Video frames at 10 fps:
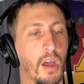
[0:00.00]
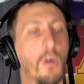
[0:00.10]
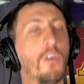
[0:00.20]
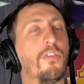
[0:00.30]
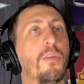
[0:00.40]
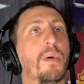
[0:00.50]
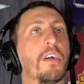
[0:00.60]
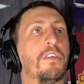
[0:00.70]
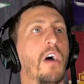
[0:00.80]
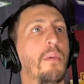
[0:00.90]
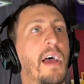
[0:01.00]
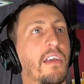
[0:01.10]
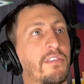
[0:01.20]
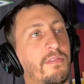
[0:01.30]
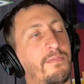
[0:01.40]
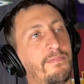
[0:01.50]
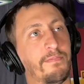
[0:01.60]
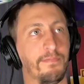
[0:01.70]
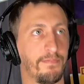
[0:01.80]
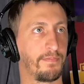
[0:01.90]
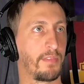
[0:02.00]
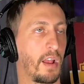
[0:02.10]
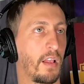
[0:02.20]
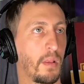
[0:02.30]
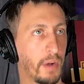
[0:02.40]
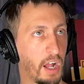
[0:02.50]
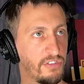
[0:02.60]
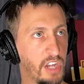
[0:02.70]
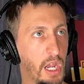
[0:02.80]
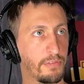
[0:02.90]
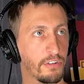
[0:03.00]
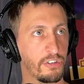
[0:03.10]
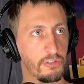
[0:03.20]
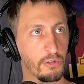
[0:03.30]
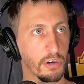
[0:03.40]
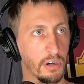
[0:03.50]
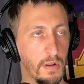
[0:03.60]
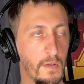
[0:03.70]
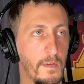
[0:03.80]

Who's the bigger dumbass? LeBron James or Shedeur?